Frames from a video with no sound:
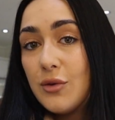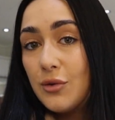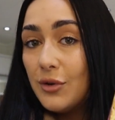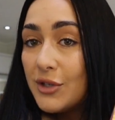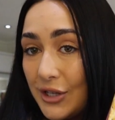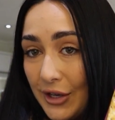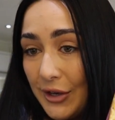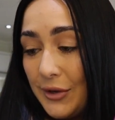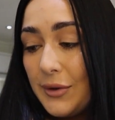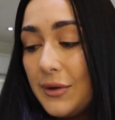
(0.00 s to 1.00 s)
not
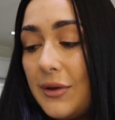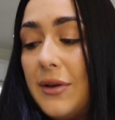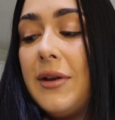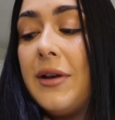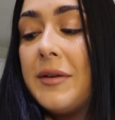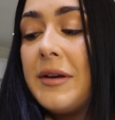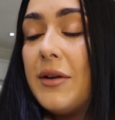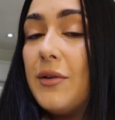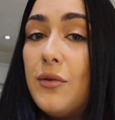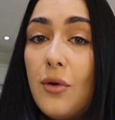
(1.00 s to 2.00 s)
two,
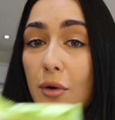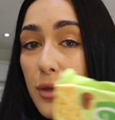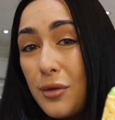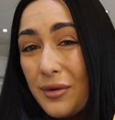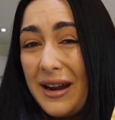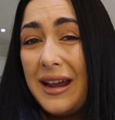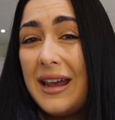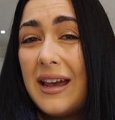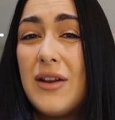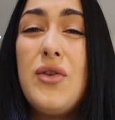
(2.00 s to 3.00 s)
not
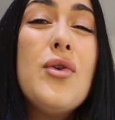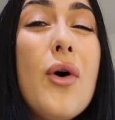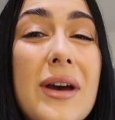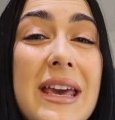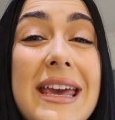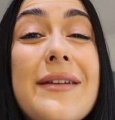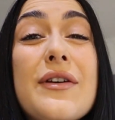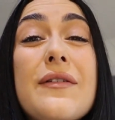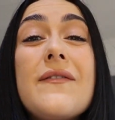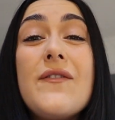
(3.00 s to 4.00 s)
three, not
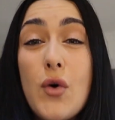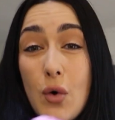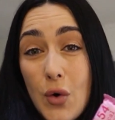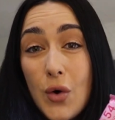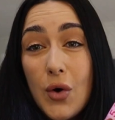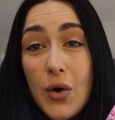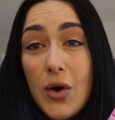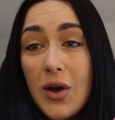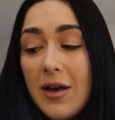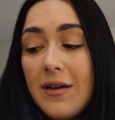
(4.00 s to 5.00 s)
even four,
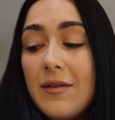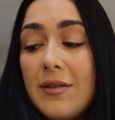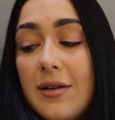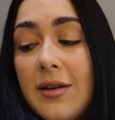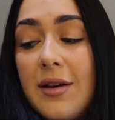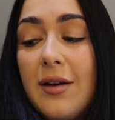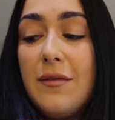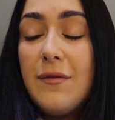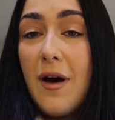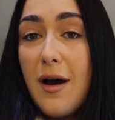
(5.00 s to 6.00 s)

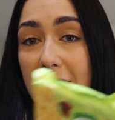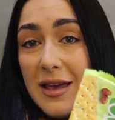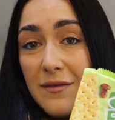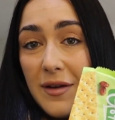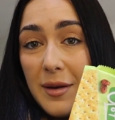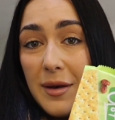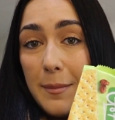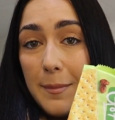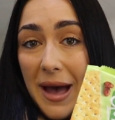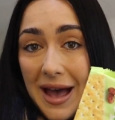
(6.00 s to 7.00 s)
five
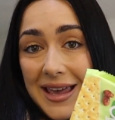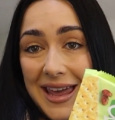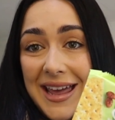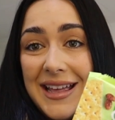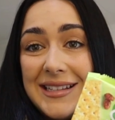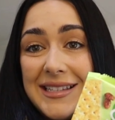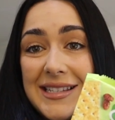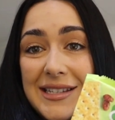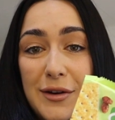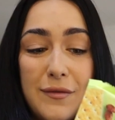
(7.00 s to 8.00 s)

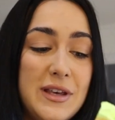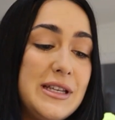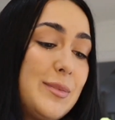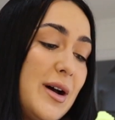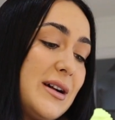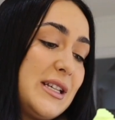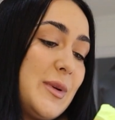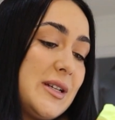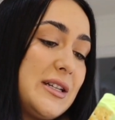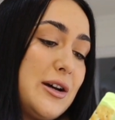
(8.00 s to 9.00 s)
packets of these bars
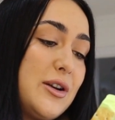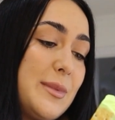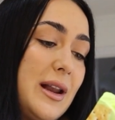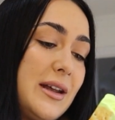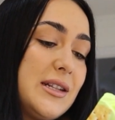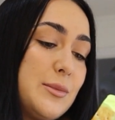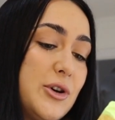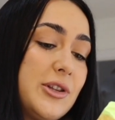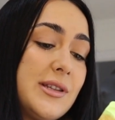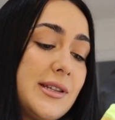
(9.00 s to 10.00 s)
because I told him I liked them
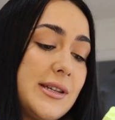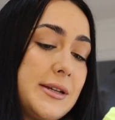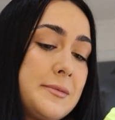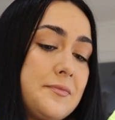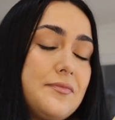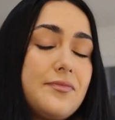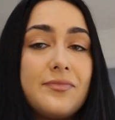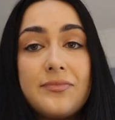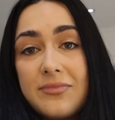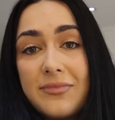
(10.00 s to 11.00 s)
once.
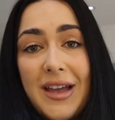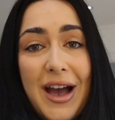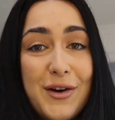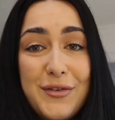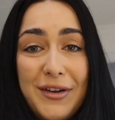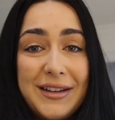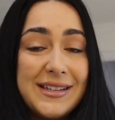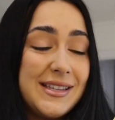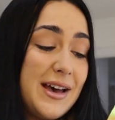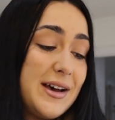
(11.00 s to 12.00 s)
How funny
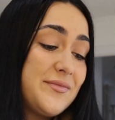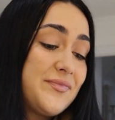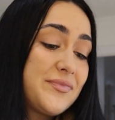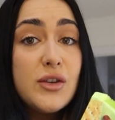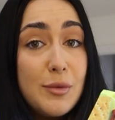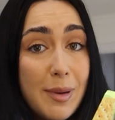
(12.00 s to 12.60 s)
is that? You